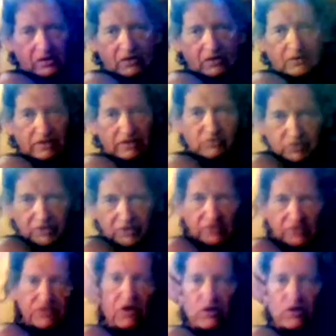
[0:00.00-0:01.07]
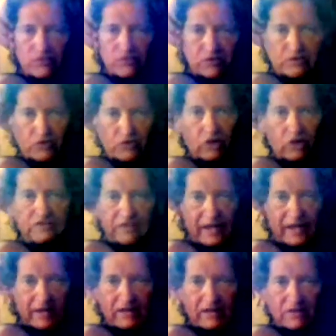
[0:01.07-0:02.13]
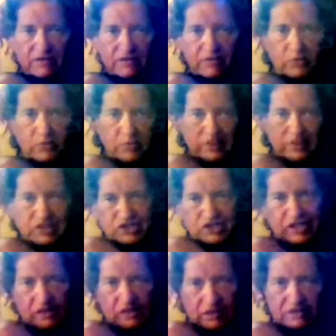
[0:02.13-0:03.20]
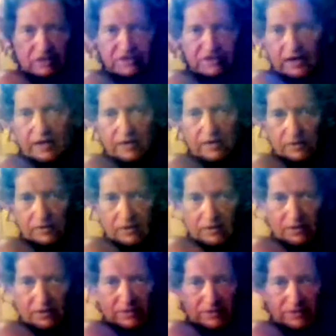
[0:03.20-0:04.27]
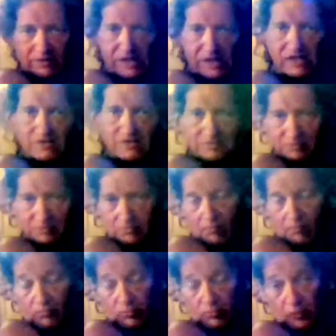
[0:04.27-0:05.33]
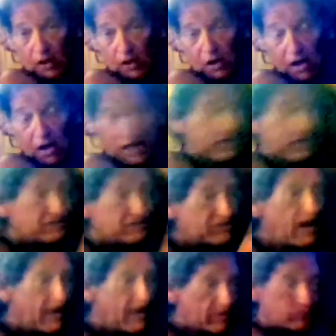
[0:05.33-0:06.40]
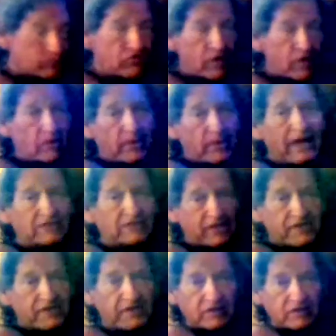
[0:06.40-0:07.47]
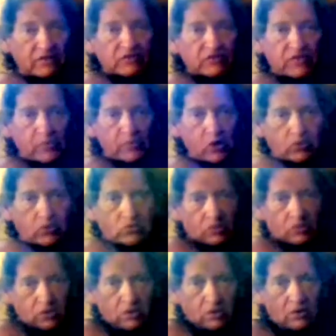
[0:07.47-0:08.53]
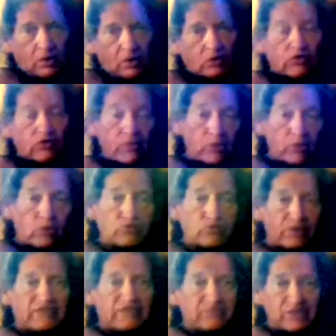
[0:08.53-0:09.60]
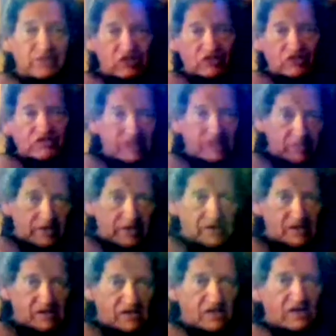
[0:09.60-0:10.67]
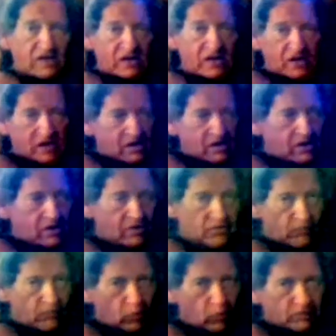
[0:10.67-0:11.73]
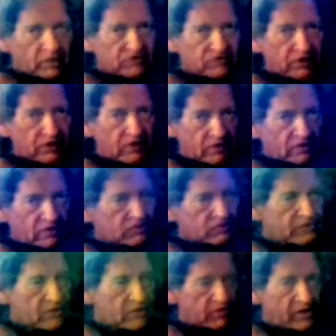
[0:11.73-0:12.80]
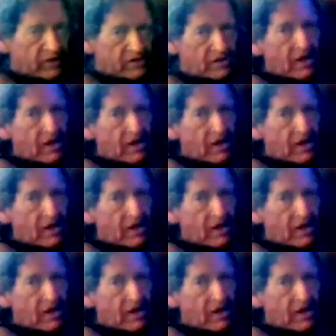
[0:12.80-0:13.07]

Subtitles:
That's what the dog unit looks like. And then put a big G on the side. Okay? Inside, there's another basket thing. That's the motor. So the motor transmission assembly, the vortex cellular accelerator,